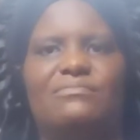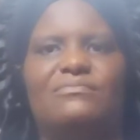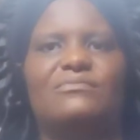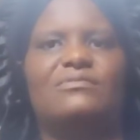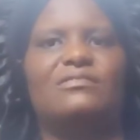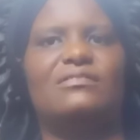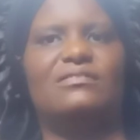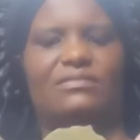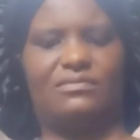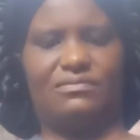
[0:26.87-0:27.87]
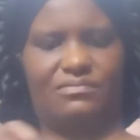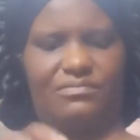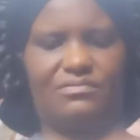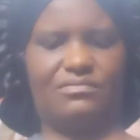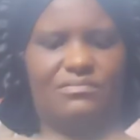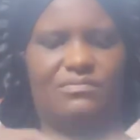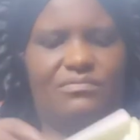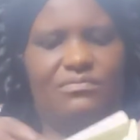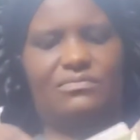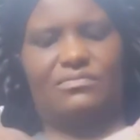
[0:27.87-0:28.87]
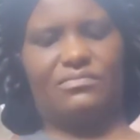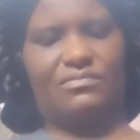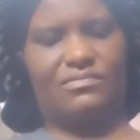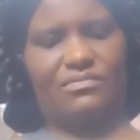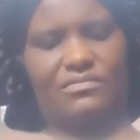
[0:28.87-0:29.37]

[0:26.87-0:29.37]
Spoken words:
[no speech]